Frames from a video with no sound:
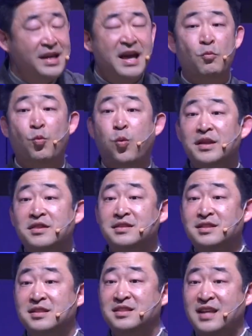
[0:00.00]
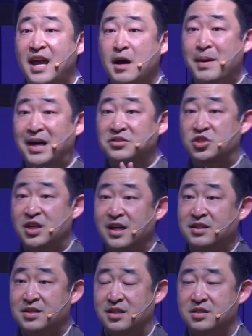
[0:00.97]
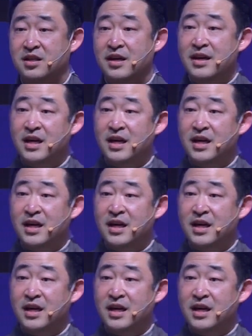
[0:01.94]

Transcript: And what does it say about Jesus